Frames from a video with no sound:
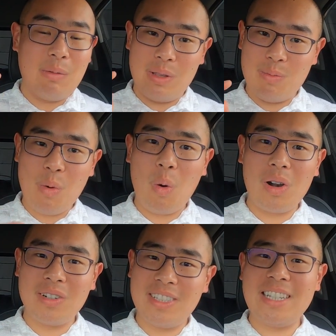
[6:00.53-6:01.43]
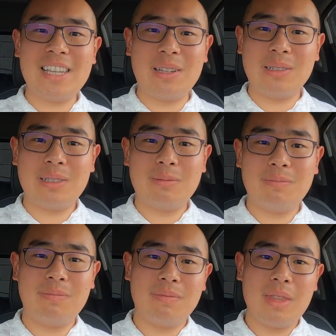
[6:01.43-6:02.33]
with more details.
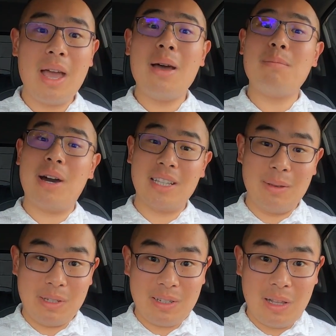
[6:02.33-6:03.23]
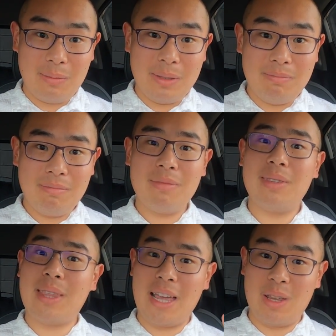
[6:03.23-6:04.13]
My name is Solomon,
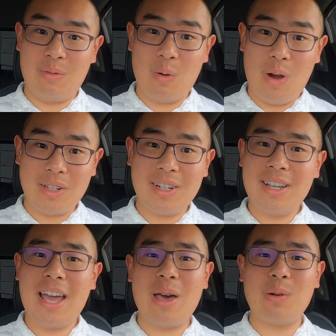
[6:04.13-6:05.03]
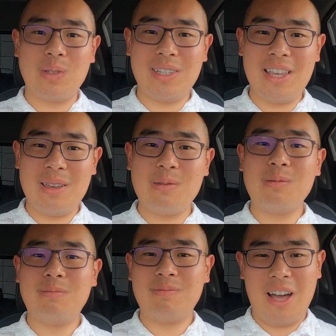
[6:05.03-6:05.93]
thank you for watching and we'll see
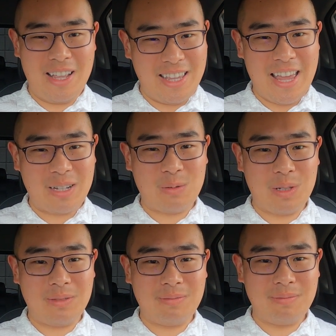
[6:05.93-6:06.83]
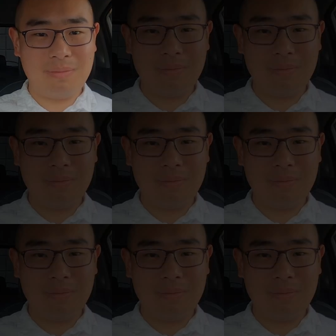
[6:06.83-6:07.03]
you on the next one.